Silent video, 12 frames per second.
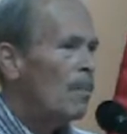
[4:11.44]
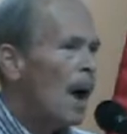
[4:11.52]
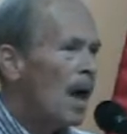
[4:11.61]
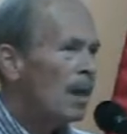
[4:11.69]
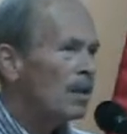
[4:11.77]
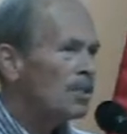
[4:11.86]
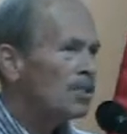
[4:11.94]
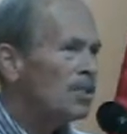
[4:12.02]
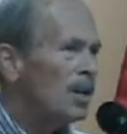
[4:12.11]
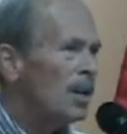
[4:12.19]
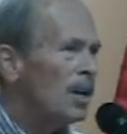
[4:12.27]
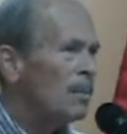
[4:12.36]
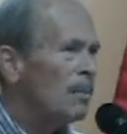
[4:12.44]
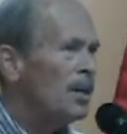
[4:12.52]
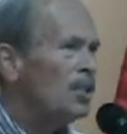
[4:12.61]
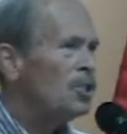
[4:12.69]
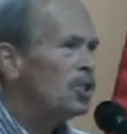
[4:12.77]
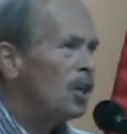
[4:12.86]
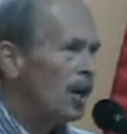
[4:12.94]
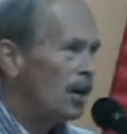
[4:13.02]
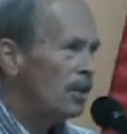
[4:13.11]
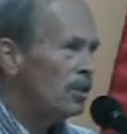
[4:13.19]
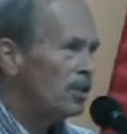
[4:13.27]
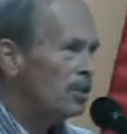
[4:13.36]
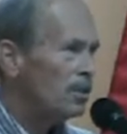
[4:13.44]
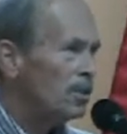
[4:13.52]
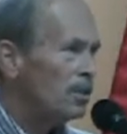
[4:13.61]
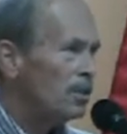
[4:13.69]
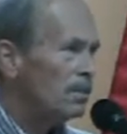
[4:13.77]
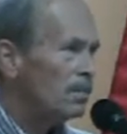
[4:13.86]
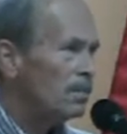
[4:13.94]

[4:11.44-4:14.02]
Policy can be changed.